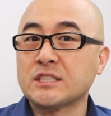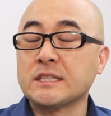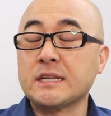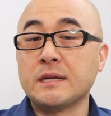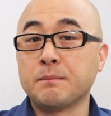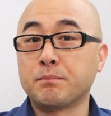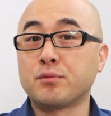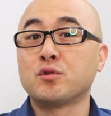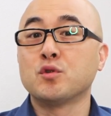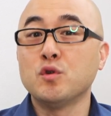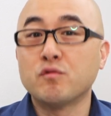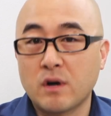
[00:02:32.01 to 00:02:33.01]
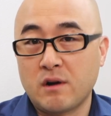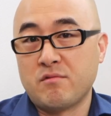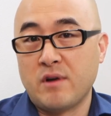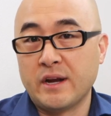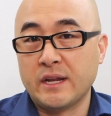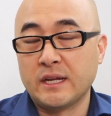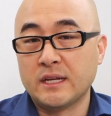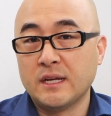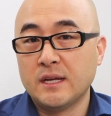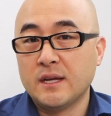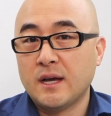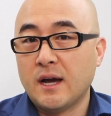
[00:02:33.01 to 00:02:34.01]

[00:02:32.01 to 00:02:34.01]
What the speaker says: actually improve our writing.